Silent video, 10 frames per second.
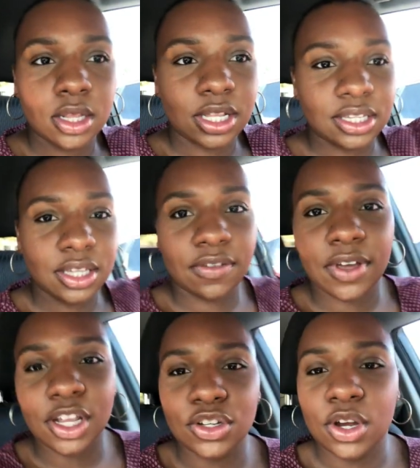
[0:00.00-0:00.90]
Let's see if I
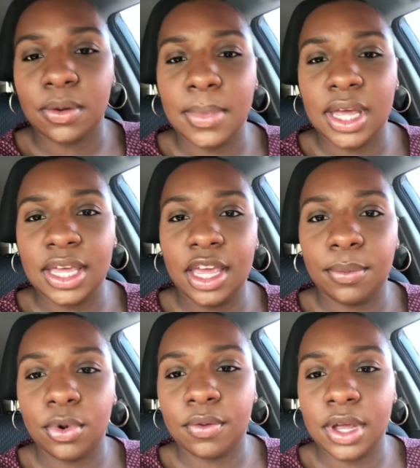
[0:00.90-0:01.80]
can turn my
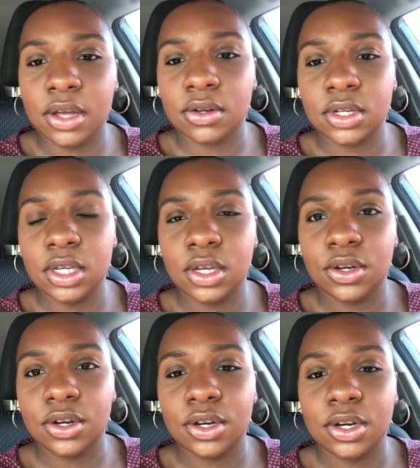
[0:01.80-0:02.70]
camera around
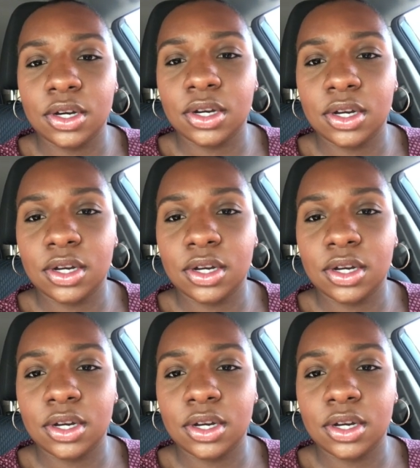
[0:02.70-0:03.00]
here.